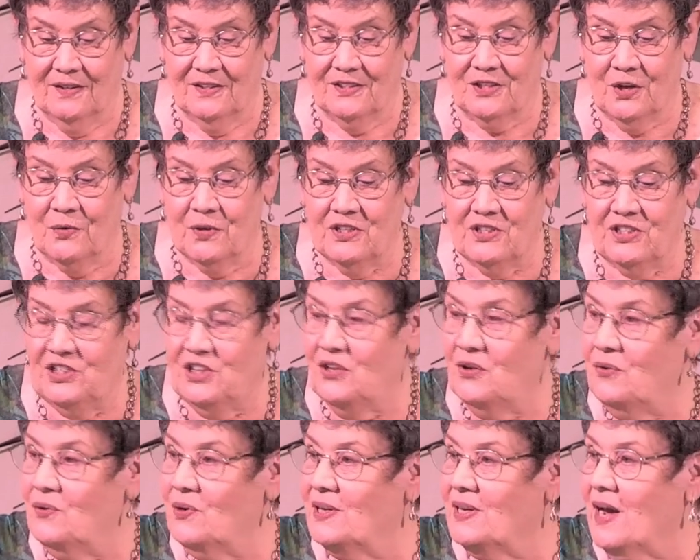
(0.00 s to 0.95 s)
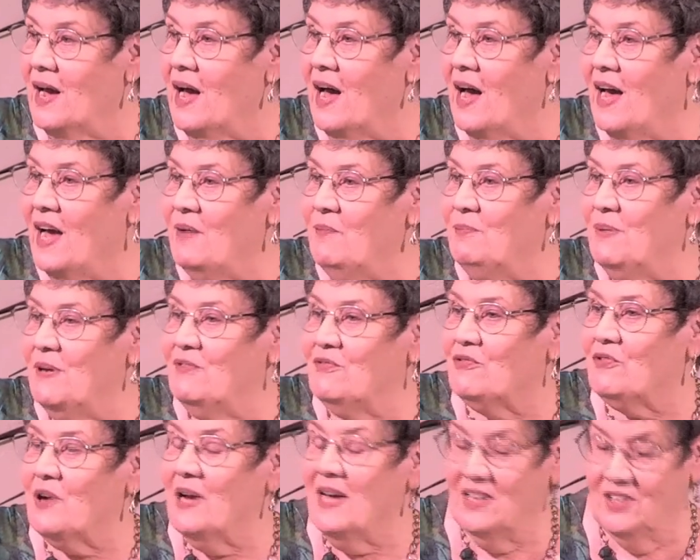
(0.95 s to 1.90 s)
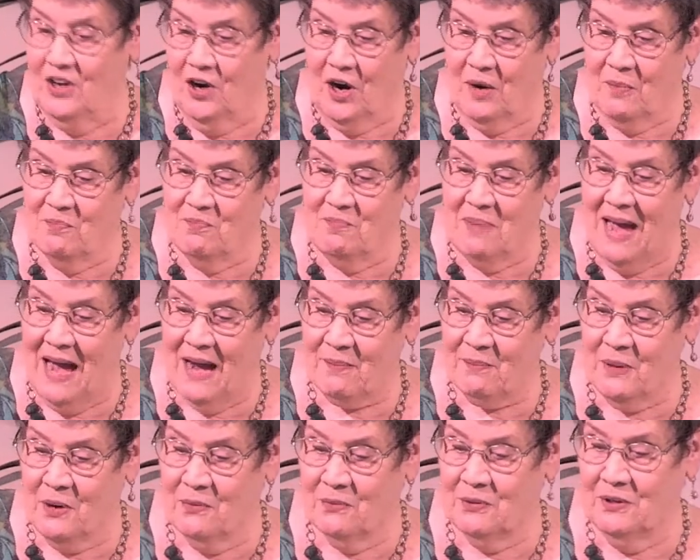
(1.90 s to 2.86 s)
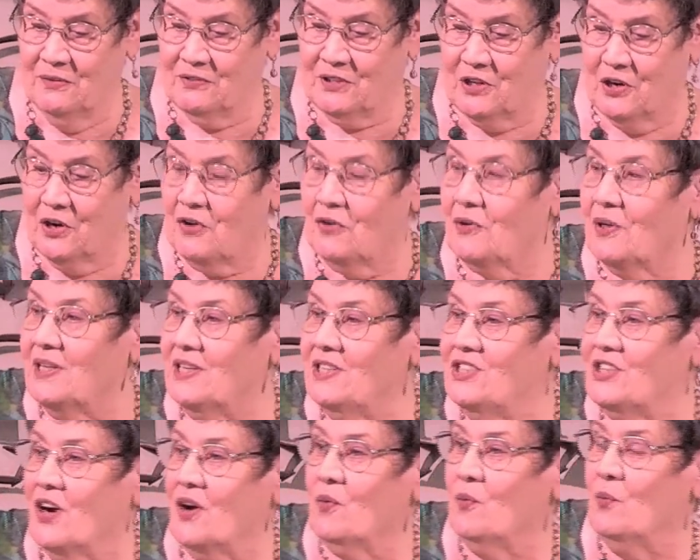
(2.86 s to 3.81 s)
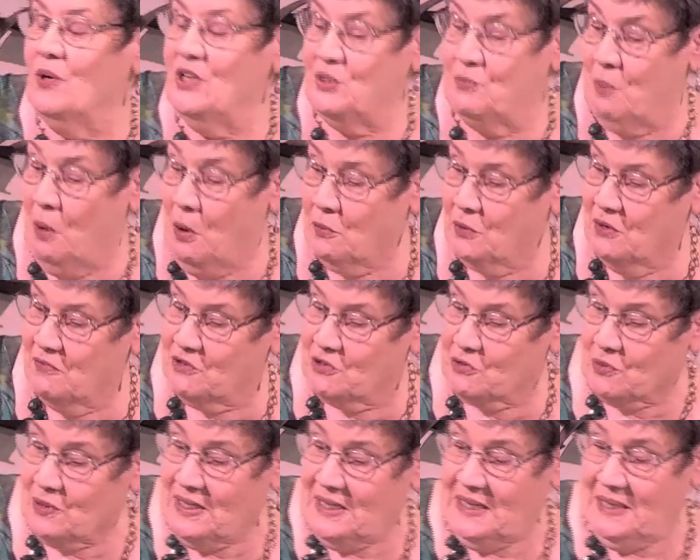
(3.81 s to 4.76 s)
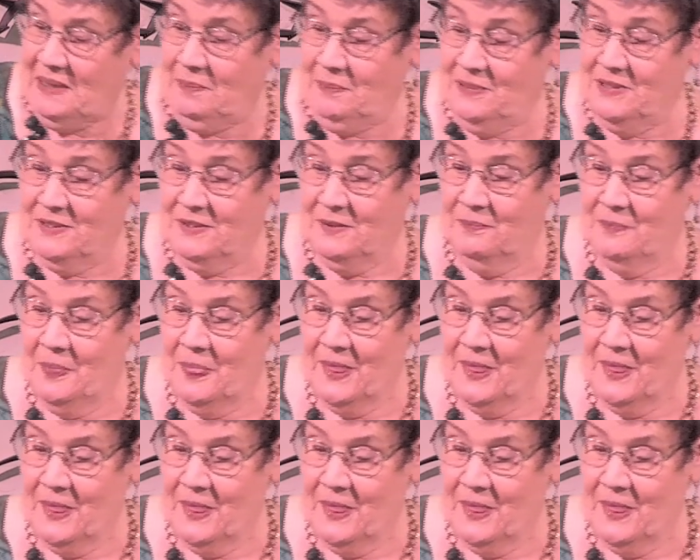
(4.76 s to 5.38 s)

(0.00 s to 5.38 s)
So as you and I befriend our backbone of courage, our wishbone of dreams,